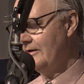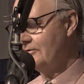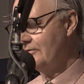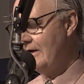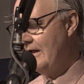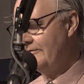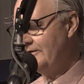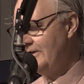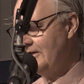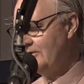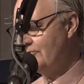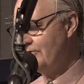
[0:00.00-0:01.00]

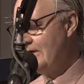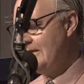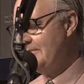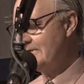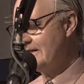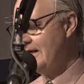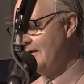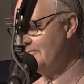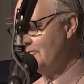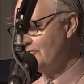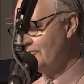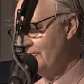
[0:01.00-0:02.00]
crafting dreams come
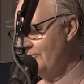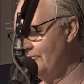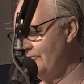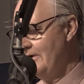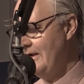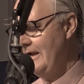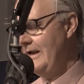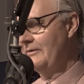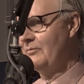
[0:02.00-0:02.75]
true at